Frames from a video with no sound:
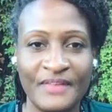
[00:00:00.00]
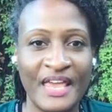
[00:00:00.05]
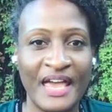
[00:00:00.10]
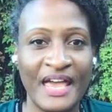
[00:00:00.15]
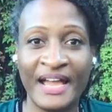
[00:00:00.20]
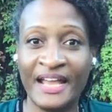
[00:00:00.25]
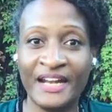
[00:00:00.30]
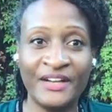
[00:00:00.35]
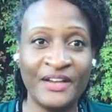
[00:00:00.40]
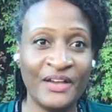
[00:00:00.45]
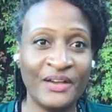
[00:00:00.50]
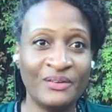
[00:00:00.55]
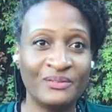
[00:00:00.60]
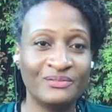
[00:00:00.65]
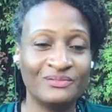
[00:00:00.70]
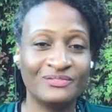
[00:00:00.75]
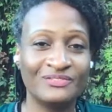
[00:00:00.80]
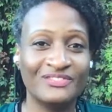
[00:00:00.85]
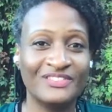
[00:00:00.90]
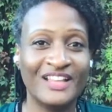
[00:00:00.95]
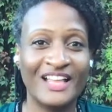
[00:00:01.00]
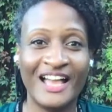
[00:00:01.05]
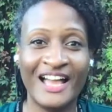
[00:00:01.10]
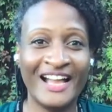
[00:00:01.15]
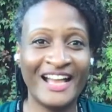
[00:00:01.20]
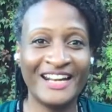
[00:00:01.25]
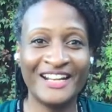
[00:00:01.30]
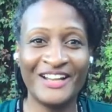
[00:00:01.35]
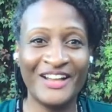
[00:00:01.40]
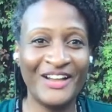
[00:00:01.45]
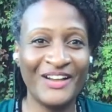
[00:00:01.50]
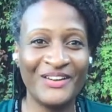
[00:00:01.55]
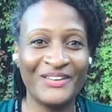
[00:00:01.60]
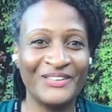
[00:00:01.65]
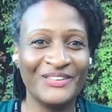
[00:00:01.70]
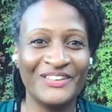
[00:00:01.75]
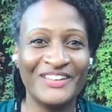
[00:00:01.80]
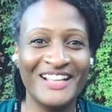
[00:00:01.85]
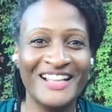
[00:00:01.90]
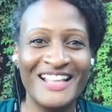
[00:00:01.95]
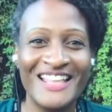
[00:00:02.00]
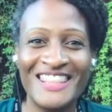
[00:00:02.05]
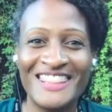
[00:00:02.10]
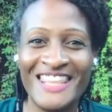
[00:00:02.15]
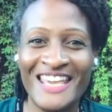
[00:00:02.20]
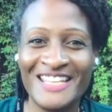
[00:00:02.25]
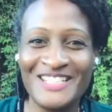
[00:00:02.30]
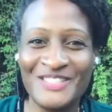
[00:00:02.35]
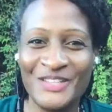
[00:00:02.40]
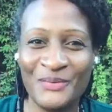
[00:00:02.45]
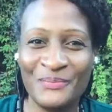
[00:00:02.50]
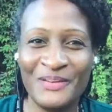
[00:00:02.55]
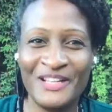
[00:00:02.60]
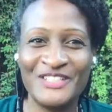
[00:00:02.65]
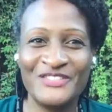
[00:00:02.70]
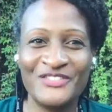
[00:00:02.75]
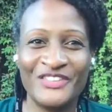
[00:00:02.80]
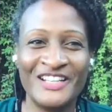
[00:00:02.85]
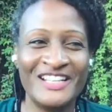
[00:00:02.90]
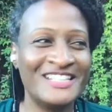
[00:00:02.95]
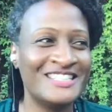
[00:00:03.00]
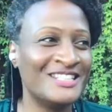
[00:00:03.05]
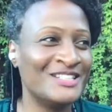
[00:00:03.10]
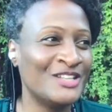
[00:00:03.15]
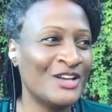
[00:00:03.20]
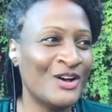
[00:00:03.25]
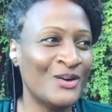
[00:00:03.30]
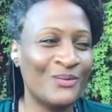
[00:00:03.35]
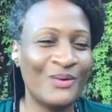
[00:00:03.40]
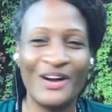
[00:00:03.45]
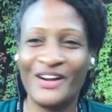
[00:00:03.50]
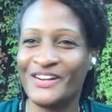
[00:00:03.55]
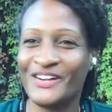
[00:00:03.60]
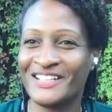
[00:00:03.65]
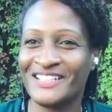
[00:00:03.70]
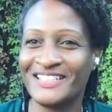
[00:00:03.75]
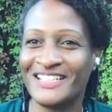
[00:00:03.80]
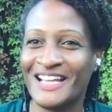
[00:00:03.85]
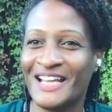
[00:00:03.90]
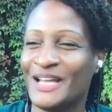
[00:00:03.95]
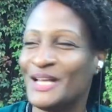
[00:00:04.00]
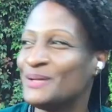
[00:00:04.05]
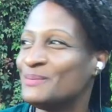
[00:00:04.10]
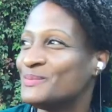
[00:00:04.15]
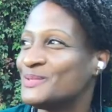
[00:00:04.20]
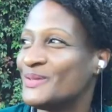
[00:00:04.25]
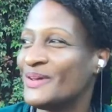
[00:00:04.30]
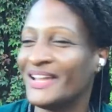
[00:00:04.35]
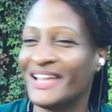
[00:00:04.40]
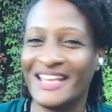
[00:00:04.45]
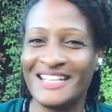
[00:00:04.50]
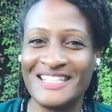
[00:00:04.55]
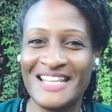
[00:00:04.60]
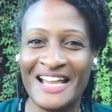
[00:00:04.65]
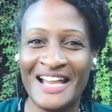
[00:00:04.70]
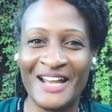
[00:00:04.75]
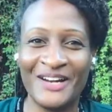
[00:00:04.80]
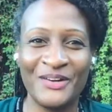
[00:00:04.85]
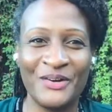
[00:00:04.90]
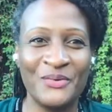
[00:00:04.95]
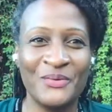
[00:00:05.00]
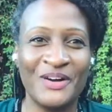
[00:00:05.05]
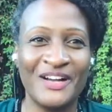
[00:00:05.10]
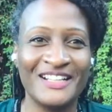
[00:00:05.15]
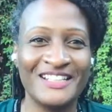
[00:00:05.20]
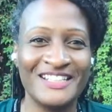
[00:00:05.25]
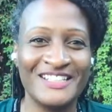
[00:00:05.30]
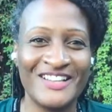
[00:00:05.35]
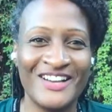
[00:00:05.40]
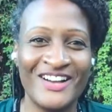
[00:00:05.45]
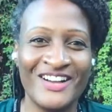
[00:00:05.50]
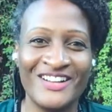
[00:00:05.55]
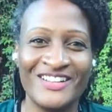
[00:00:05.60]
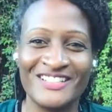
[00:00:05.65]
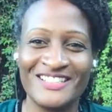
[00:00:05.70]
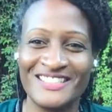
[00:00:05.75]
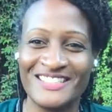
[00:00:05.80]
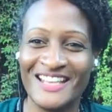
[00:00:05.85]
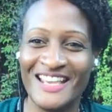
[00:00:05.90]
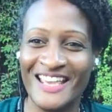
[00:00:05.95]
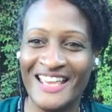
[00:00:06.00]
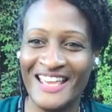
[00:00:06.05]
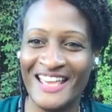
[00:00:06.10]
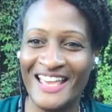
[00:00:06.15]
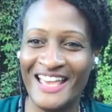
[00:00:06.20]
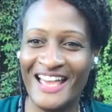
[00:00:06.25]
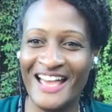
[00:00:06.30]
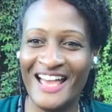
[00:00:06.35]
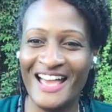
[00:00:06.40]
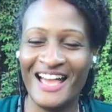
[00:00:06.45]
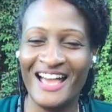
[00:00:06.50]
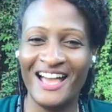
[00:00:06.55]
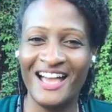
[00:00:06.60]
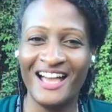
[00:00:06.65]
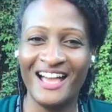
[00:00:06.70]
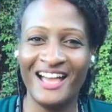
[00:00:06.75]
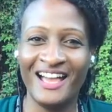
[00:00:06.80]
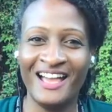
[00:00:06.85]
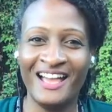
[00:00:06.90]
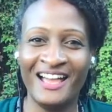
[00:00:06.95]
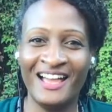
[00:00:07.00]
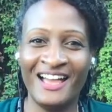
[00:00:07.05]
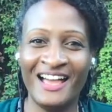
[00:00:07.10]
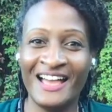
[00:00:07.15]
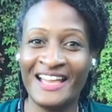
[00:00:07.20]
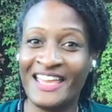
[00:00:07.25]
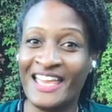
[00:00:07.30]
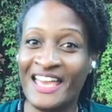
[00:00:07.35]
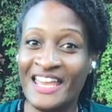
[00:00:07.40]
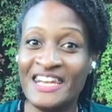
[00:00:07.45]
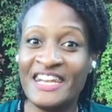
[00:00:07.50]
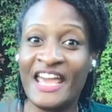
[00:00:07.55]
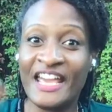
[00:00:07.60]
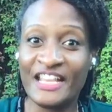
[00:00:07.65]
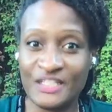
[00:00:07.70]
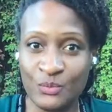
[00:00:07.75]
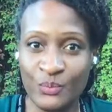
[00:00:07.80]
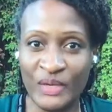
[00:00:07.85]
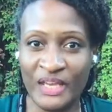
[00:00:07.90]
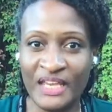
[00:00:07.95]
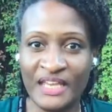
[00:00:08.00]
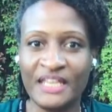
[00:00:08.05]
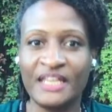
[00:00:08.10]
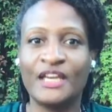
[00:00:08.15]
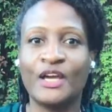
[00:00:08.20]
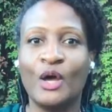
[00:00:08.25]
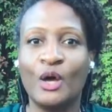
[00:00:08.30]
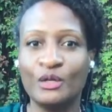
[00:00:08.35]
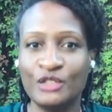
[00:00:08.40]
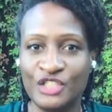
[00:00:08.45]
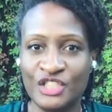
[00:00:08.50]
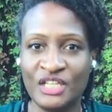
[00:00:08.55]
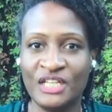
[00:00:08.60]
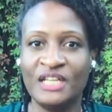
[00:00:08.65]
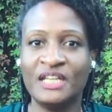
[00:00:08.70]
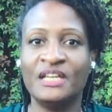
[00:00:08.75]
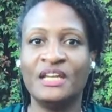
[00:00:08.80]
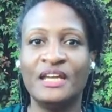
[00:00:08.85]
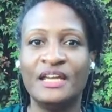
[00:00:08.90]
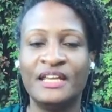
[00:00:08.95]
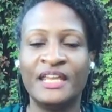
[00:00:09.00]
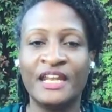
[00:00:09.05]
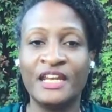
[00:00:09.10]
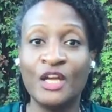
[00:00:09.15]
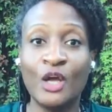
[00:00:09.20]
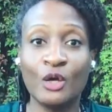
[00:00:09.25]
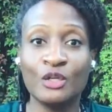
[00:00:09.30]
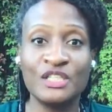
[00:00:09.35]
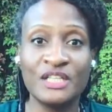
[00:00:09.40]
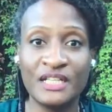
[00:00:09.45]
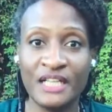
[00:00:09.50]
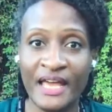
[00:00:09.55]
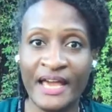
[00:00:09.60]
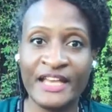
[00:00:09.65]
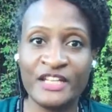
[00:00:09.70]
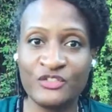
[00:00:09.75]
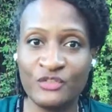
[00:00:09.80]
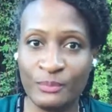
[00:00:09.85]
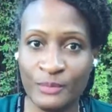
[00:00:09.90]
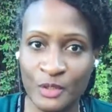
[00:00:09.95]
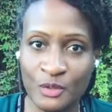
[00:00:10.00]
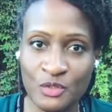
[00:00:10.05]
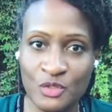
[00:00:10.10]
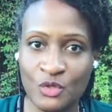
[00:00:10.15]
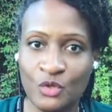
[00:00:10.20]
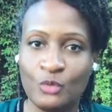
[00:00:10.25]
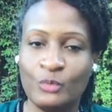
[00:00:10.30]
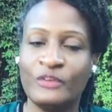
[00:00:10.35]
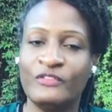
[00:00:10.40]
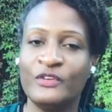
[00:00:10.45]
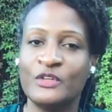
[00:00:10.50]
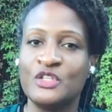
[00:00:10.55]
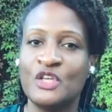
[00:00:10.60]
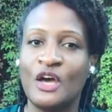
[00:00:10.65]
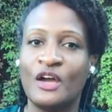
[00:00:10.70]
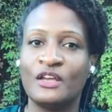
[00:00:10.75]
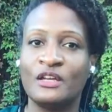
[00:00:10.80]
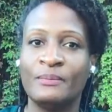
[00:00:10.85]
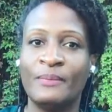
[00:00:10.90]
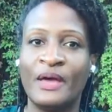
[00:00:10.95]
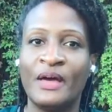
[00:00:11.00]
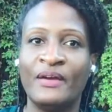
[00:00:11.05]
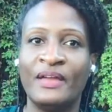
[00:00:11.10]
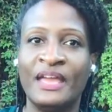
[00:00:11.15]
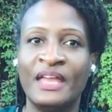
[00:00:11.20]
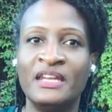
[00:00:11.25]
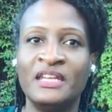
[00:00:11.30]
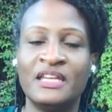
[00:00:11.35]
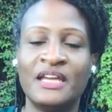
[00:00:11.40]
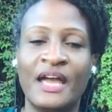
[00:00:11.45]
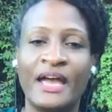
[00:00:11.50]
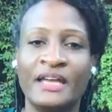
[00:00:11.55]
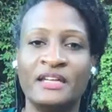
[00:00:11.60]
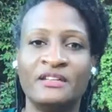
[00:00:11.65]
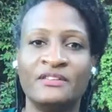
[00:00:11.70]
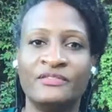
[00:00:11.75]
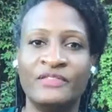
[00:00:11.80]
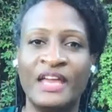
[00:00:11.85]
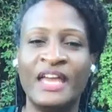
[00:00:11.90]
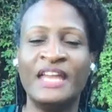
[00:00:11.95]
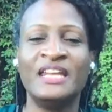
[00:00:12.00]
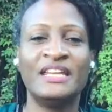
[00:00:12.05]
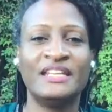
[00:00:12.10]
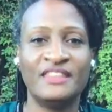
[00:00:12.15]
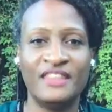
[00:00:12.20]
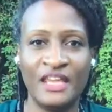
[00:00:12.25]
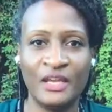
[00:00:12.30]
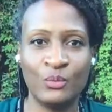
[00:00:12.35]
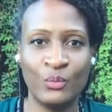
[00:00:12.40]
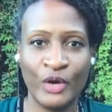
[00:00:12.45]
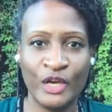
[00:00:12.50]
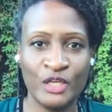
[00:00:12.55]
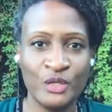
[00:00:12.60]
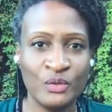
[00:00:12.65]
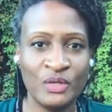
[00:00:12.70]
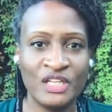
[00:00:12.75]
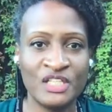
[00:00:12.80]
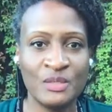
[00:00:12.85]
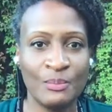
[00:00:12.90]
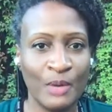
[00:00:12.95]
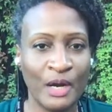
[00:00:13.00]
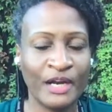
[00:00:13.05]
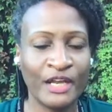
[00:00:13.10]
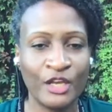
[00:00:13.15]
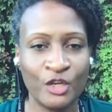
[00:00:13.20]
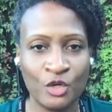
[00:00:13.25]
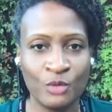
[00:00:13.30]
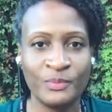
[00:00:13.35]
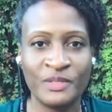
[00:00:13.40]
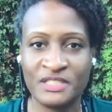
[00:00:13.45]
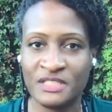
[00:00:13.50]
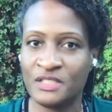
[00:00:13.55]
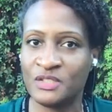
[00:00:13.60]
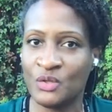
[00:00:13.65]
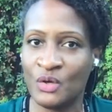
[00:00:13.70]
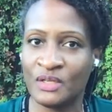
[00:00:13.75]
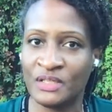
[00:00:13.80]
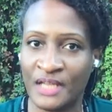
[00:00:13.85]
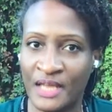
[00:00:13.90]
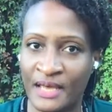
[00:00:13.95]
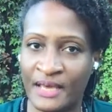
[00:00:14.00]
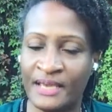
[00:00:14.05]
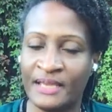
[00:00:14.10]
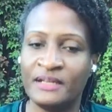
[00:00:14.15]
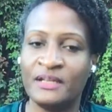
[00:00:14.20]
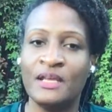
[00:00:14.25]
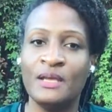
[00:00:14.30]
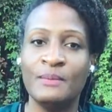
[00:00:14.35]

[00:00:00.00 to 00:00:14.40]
I got to go. Thanks so much, friends. The dog walker didn't come, so I guess I got to go walk the dogs. Again, next week, getting coaching clients from YouTube. If you're talking about anything where you need to market your business online,